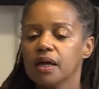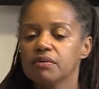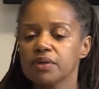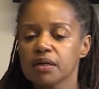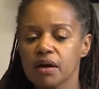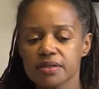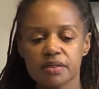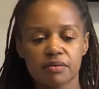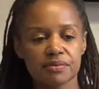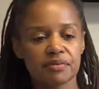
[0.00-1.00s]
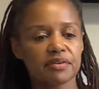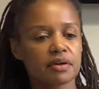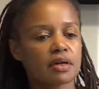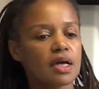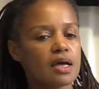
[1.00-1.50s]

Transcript: in regard to the river,